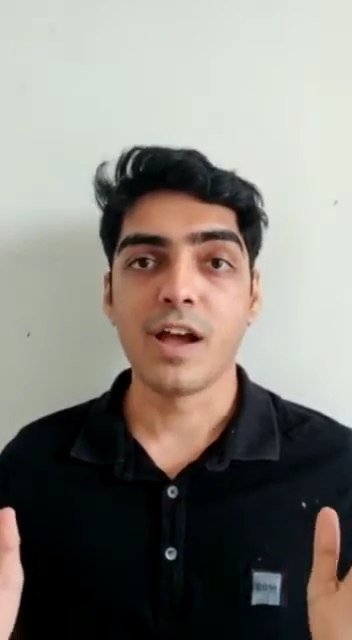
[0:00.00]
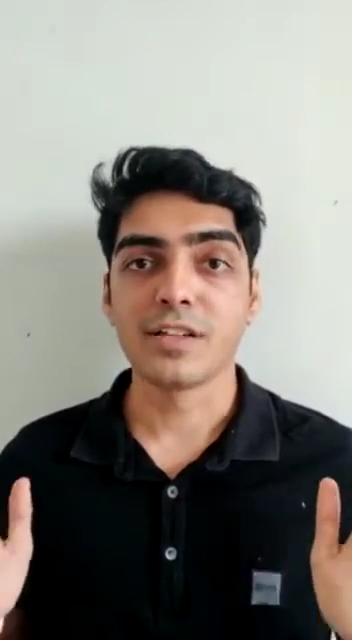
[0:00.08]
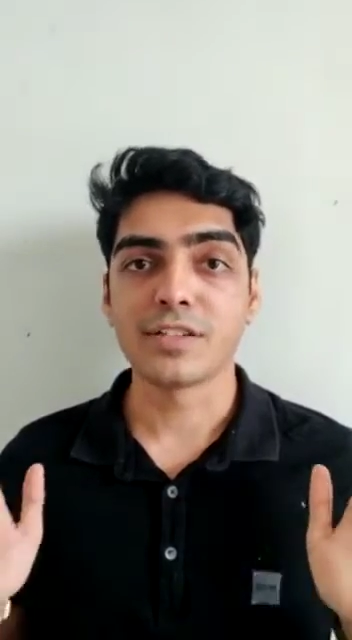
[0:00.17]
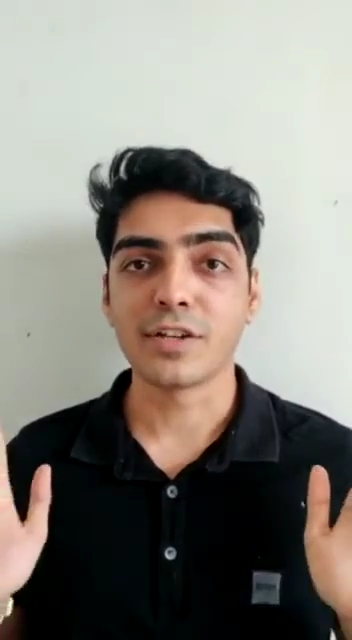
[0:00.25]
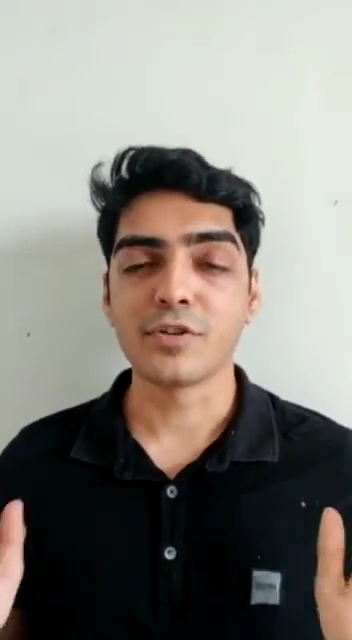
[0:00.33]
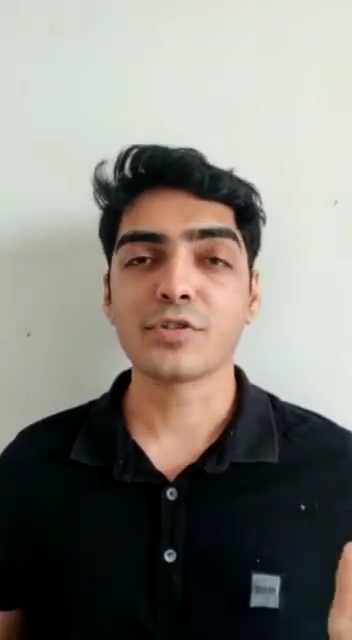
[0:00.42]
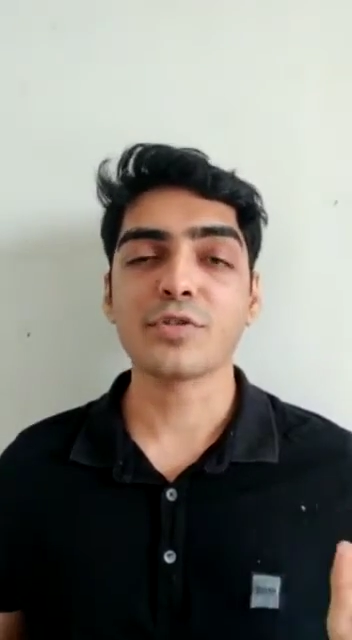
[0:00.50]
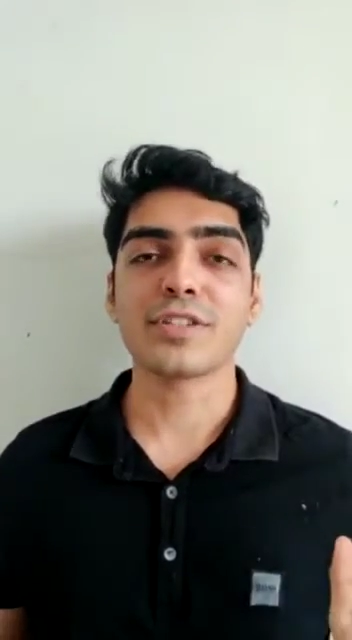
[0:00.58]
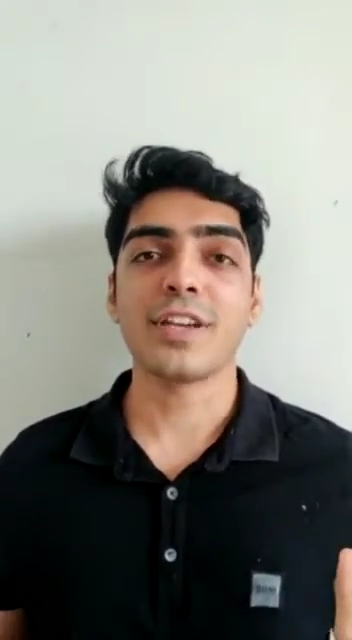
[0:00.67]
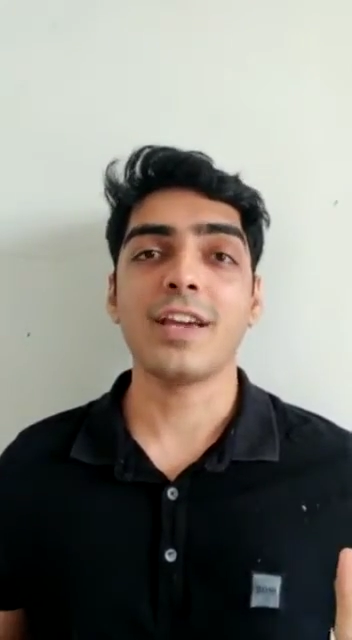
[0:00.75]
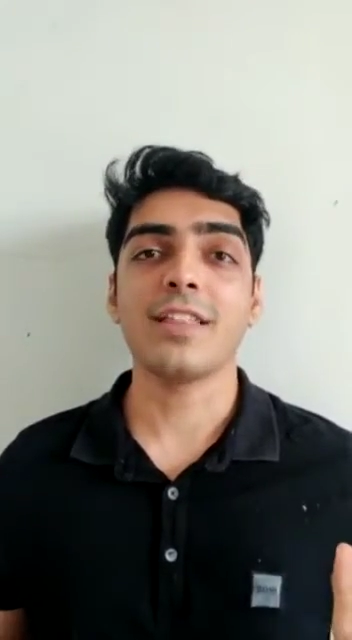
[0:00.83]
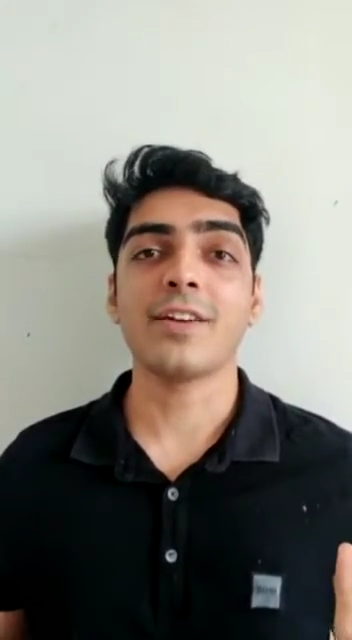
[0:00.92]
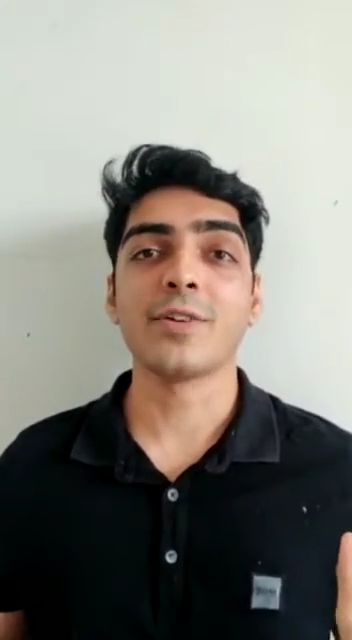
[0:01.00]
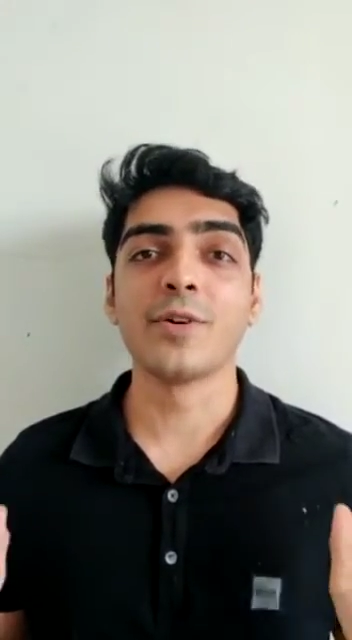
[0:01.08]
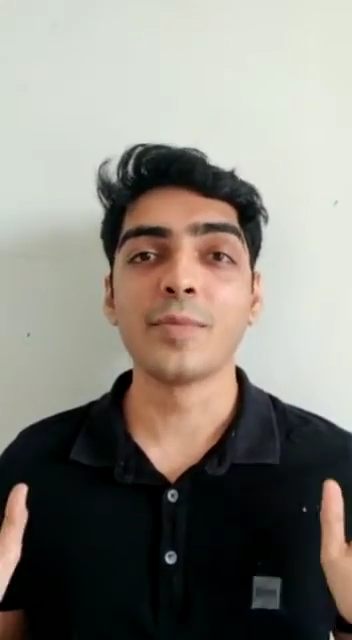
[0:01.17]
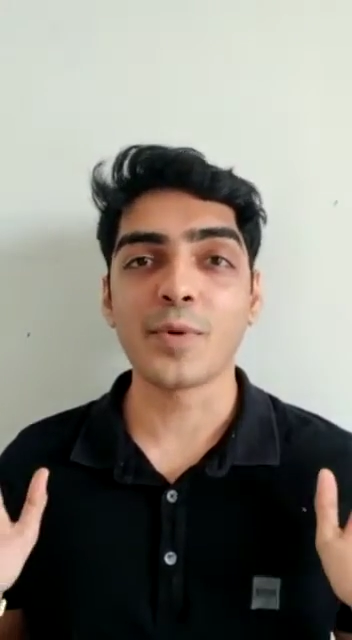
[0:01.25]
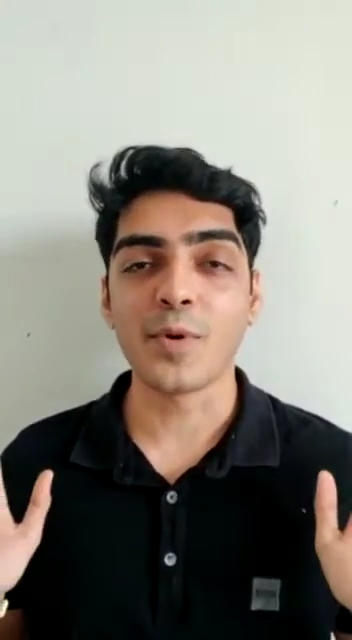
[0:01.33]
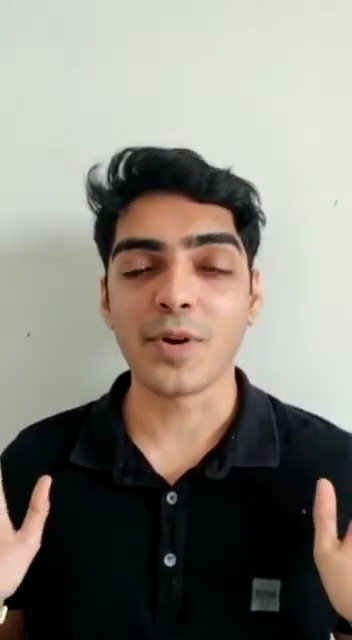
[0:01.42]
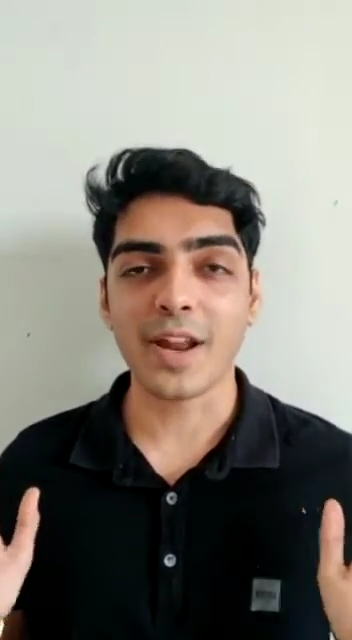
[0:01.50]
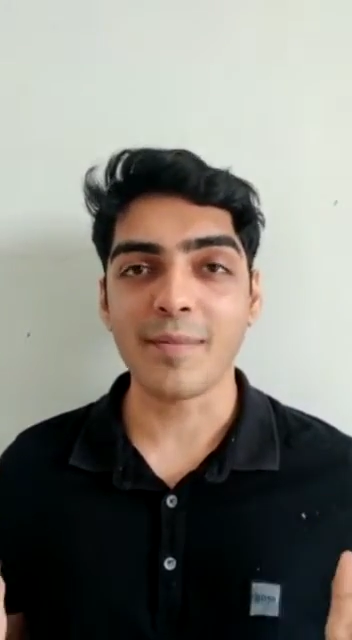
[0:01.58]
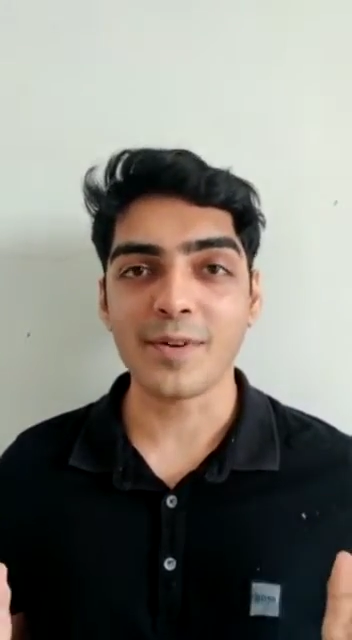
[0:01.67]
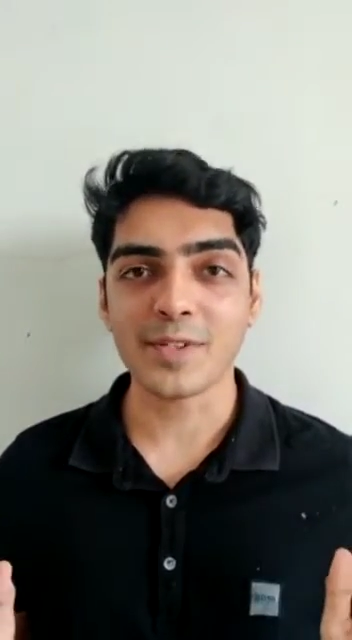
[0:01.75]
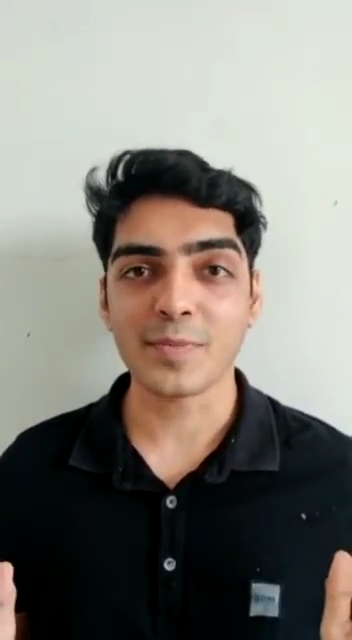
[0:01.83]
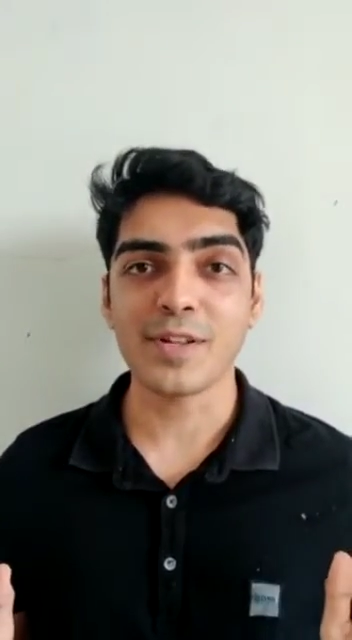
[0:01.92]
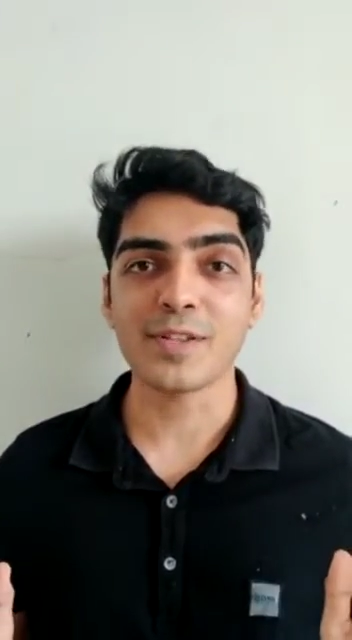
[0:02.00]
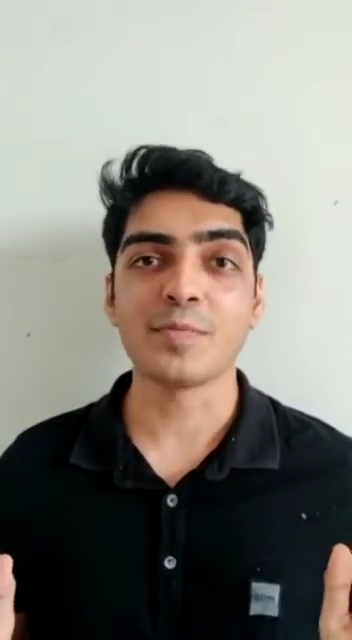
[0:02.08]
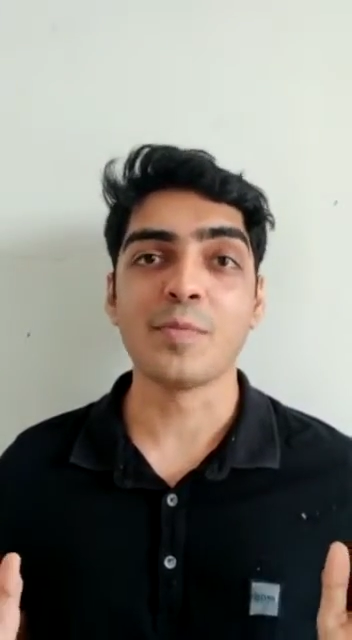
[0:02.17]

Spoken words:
So I used to say that a good programmer spends